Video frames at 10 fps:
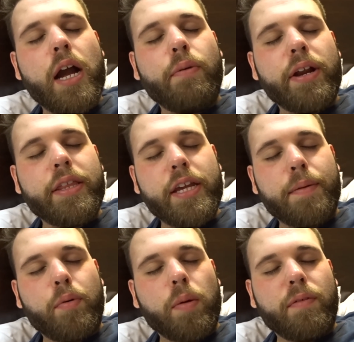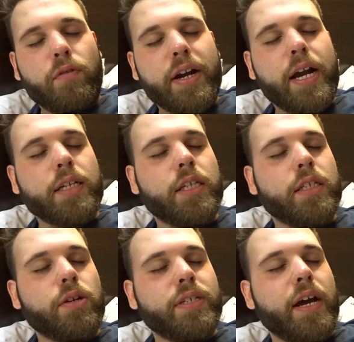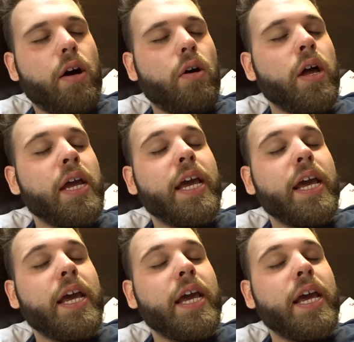I waited at the airport before I got to this hotel,